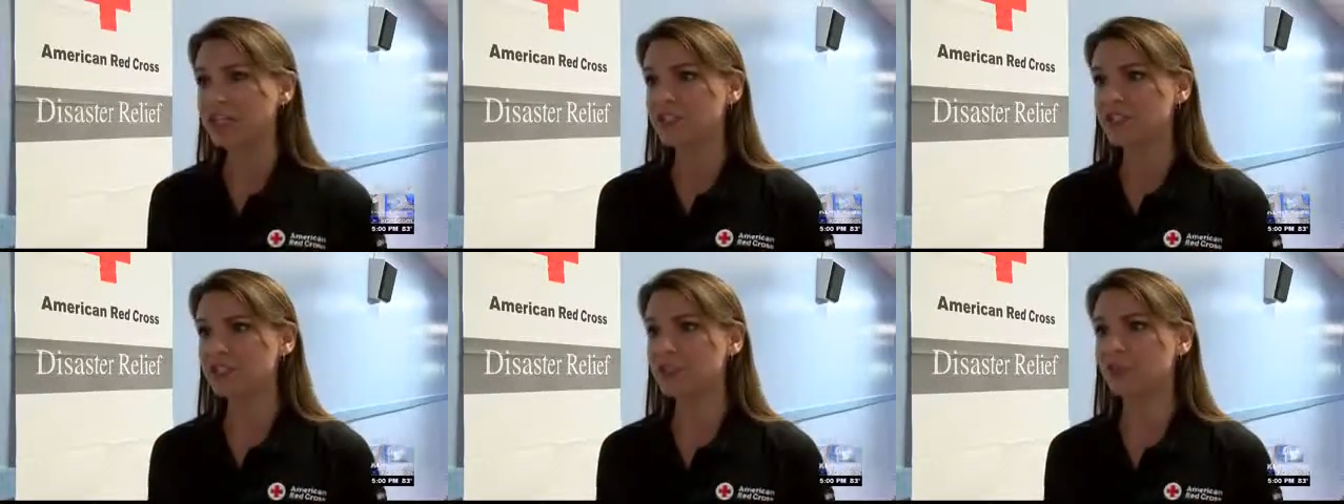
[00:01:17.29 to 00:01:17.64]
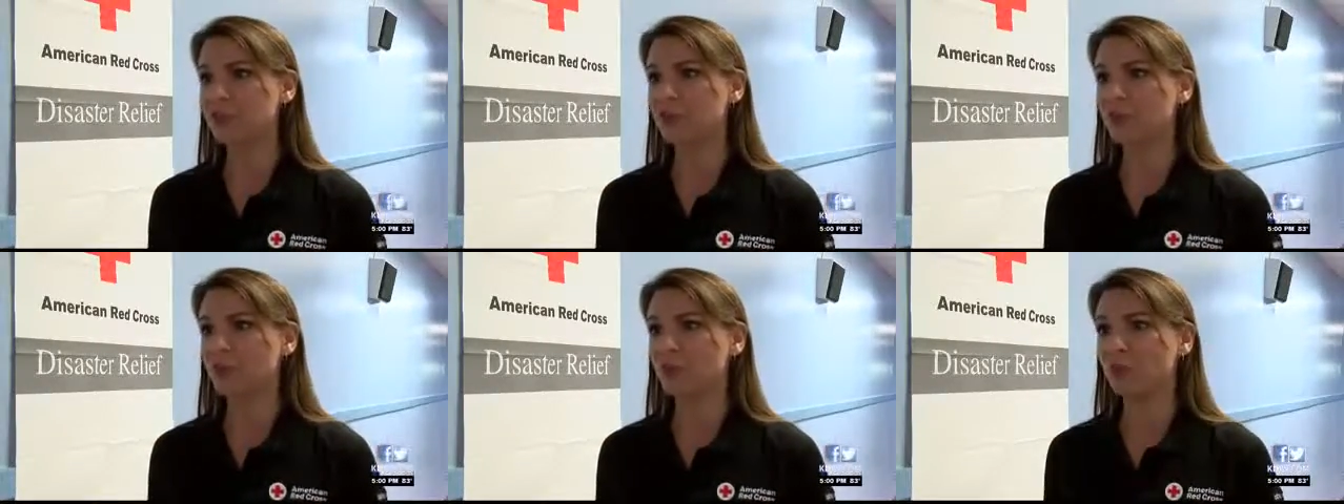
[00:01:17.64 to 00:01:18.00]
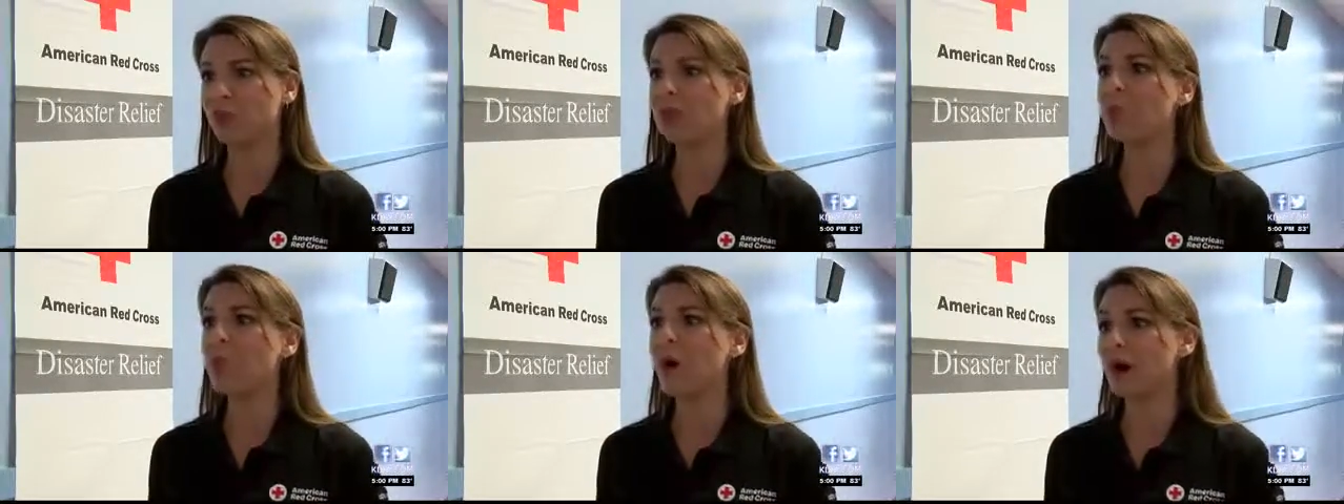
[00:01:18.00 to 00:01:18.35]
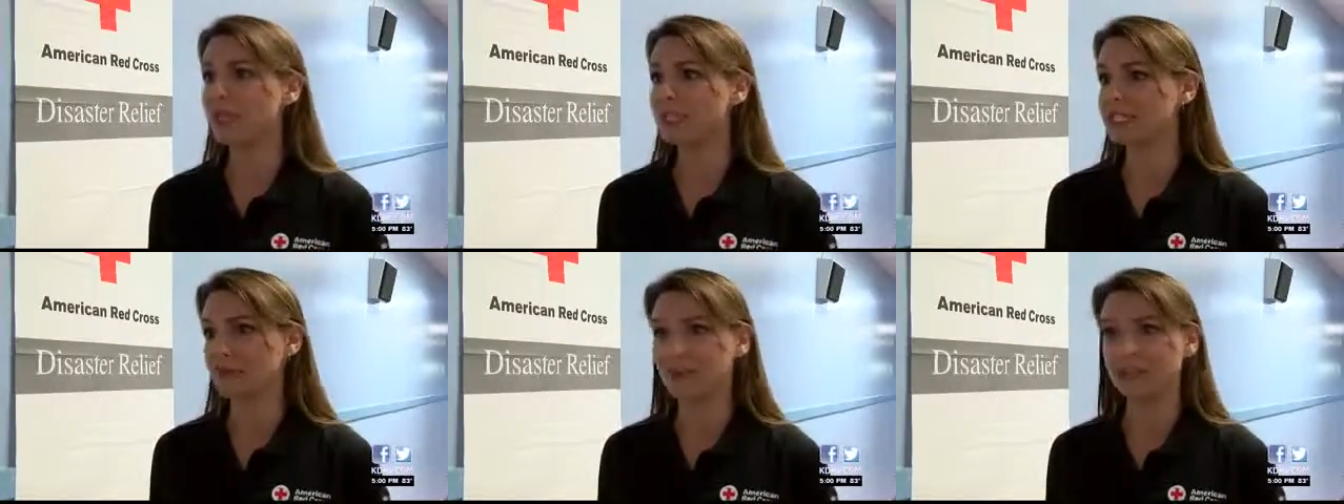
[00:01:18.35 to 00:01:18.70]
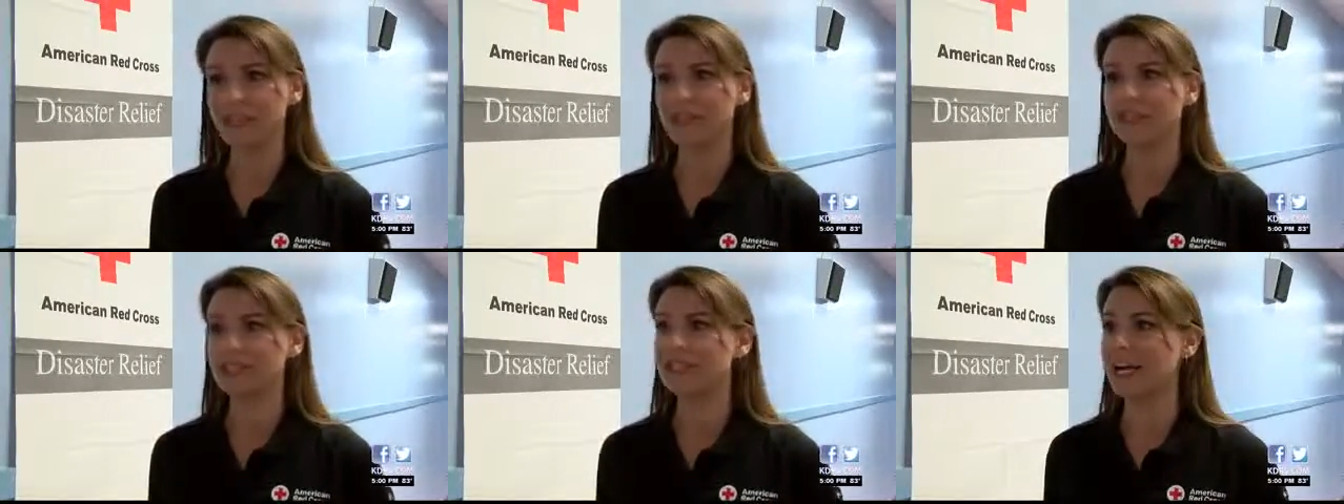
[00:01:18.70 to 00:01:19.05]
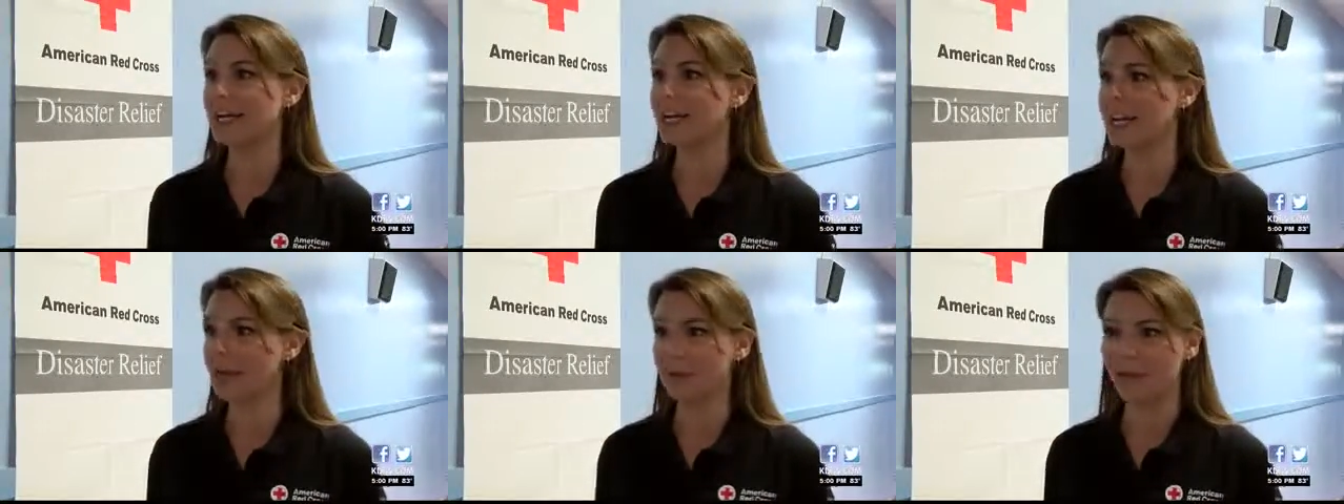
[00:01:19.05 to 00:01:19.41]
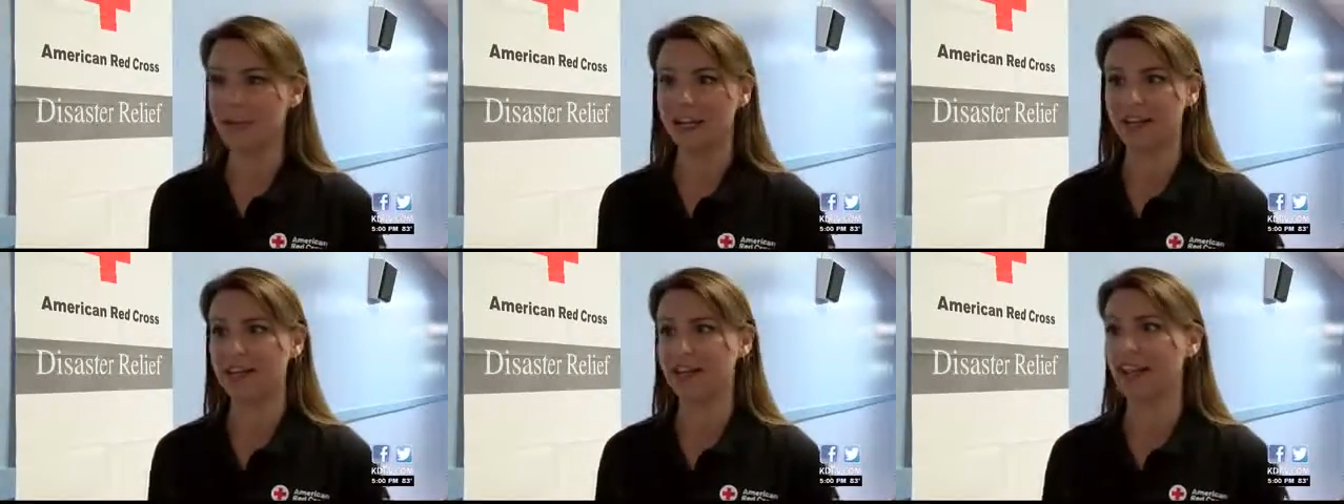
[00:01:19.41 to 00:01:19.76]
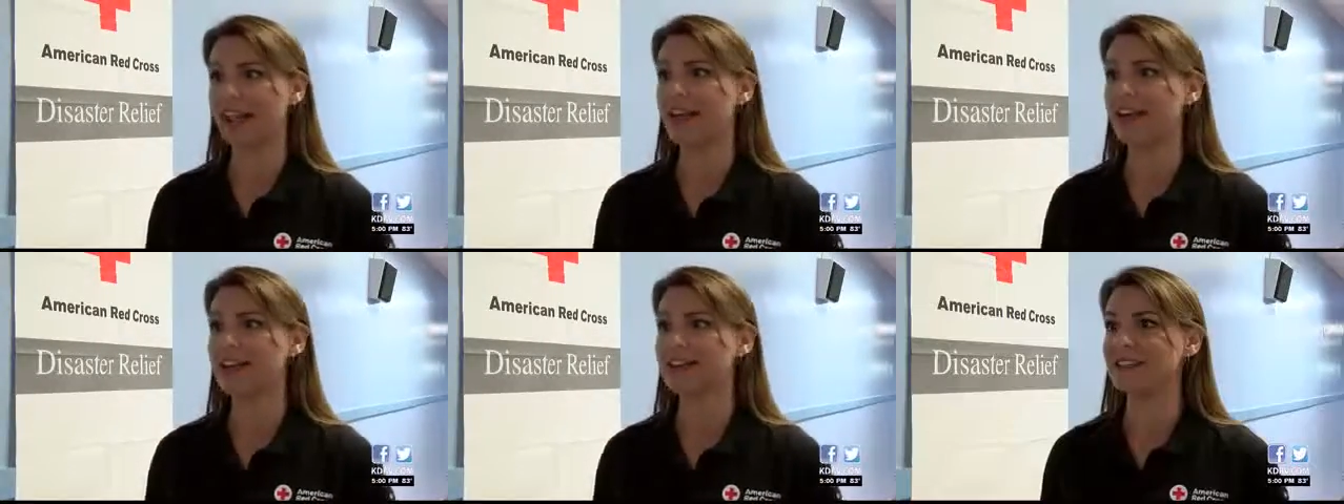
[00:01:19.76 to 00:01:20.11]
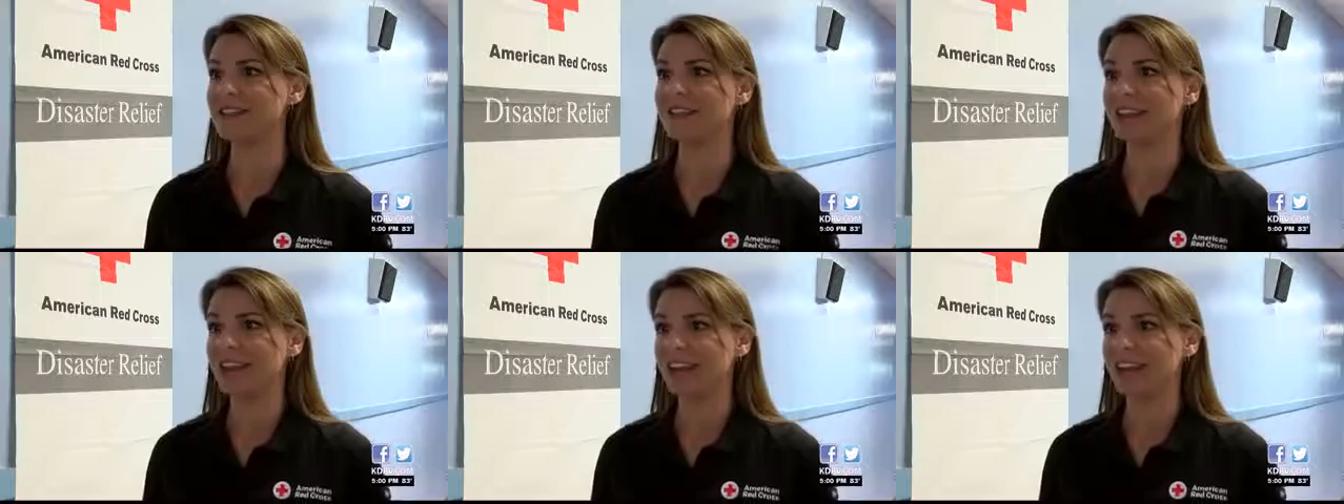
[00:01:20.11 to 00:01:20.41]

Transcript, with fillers: So we want to be dynamic and,